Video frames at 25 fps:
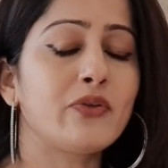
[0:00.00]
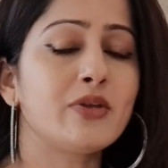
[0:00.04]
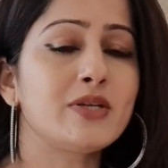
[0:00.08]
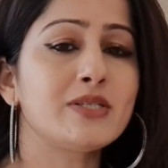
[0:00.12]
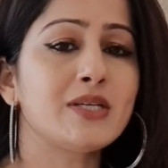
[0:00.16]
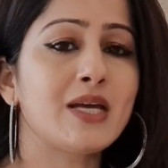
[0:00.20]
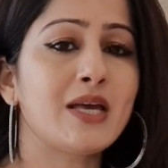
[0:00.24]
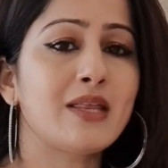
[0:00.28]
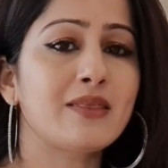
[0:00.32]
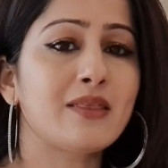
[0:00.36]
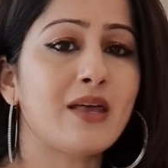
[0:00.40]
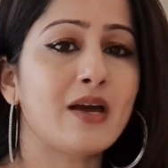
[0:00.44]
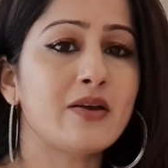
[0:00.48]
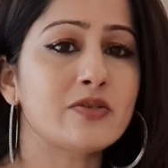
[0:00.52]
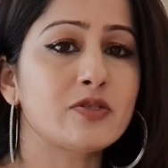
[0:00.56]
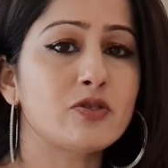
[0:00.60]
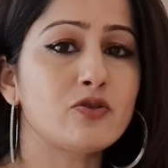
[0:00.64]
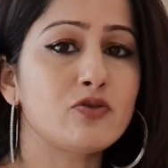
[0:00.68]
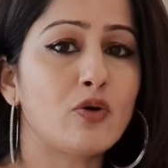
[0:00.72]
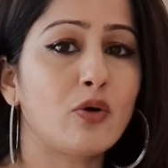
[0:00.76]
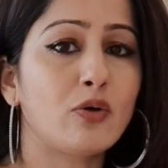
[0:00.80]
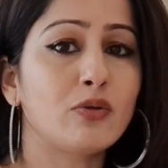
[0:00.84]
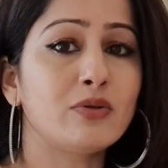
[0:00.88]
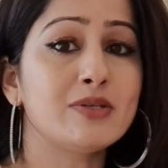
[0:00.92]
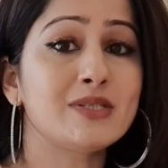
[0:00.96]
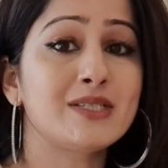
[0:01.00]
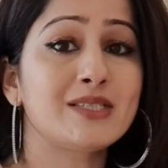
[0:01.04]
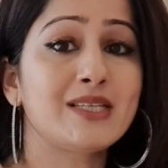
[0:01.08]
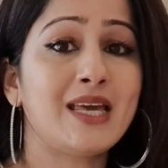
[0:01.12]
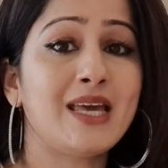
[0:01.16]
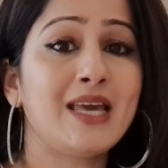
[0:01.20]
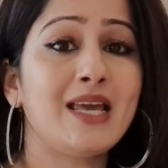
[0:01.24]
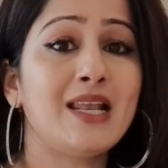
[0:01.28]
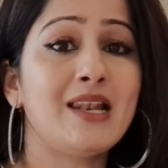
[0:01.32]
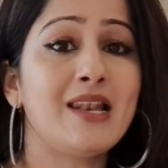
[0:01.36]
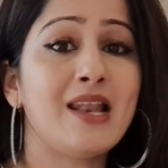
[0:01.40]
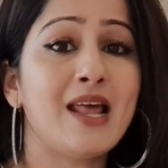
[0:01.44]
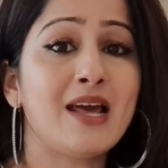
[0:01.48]
on the
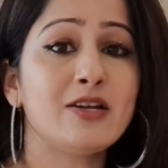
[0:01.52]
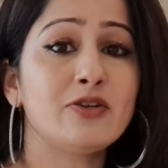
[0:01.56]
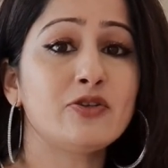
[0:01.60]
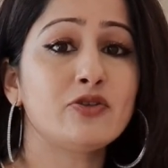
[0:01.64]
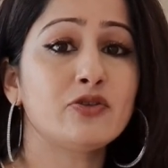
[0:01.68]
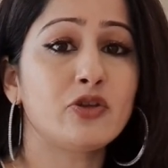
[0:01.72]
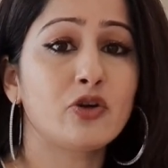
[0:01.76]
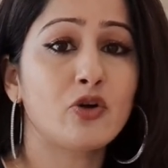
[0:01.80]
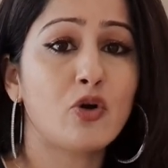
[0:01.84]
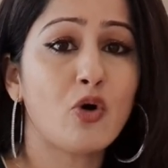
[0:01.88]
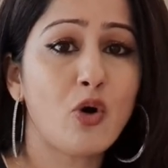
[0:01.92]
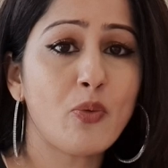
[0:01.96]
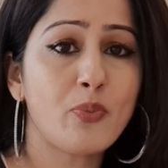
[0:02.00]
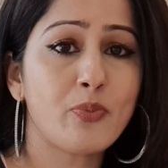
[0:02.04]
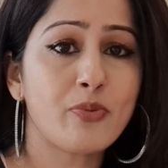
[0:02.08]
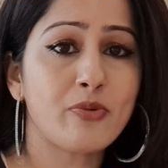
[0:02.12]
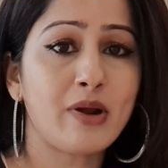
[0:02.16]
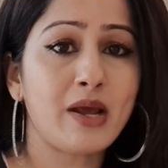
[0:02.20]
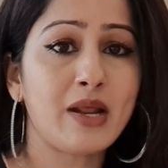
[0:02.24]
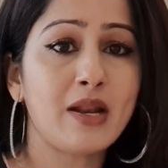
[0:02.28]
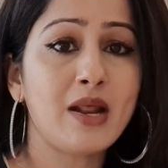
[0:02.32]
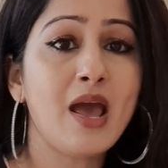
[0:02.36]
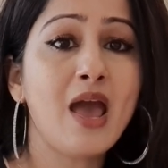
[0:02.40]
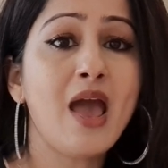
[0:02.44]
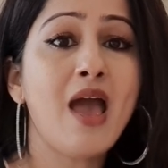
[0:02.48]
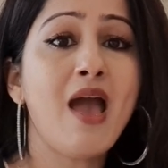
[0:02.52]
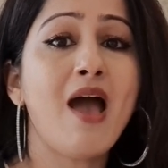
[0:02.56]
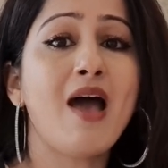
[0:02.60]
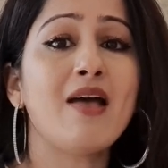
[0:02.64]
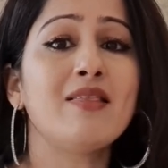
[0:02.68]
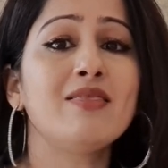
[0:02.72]
$10,000 he lent to the corporate,